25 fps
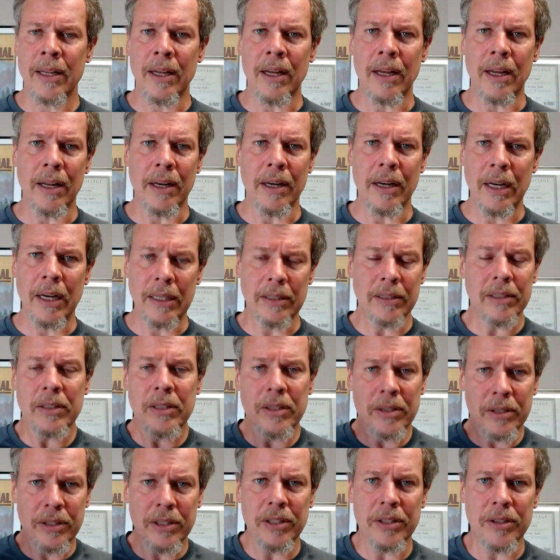uh,
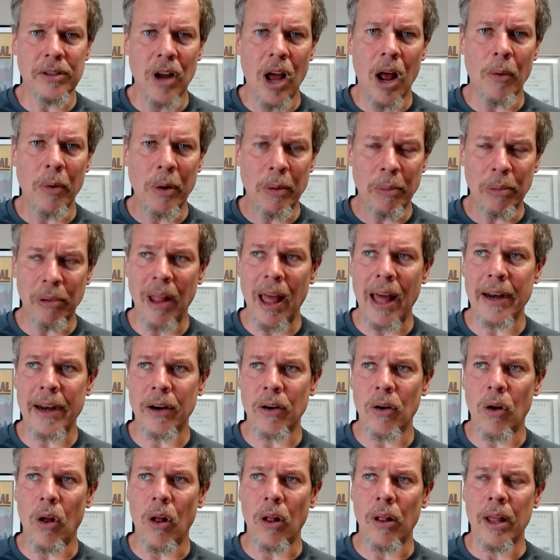just just not replied
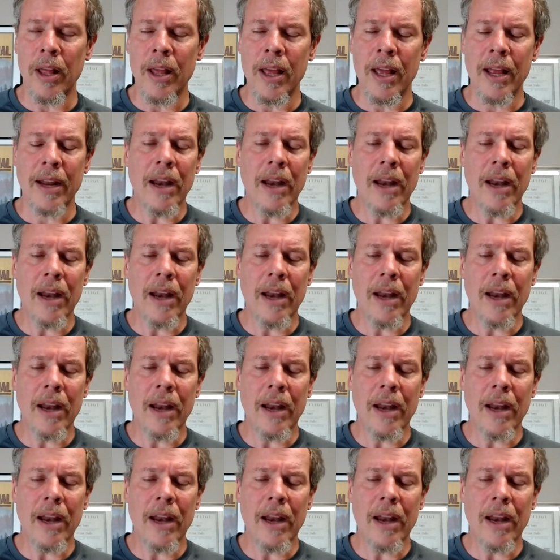at all.